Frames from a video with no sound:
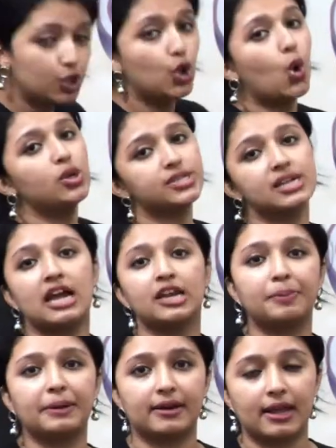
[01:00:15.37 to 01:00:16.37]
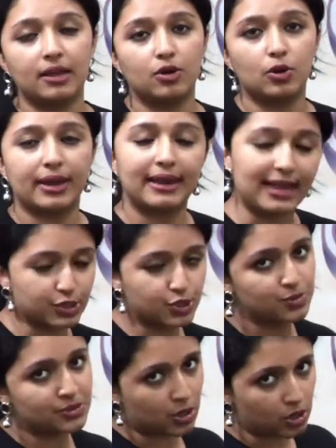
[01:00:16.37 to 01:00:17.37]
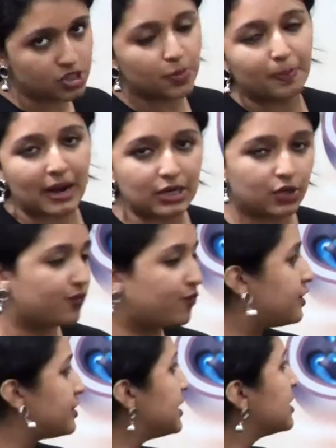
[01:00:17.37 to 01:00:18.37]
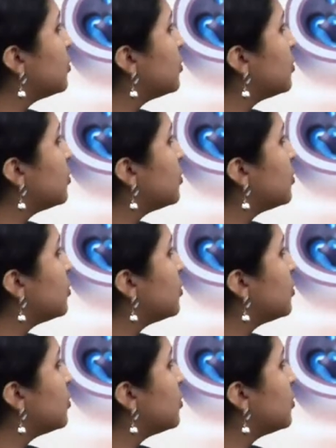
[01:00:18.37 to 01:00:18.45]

Notes na anupidren. Okay, lysosomes are also part of this thing